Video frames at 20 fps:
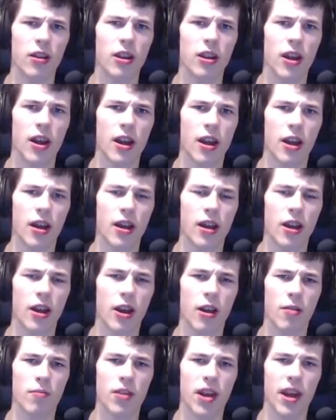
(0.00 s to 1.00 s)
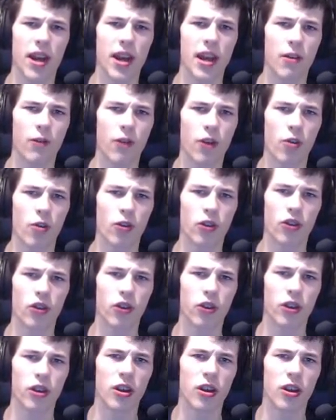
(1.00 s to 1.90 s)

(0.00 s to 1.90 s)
your earphones,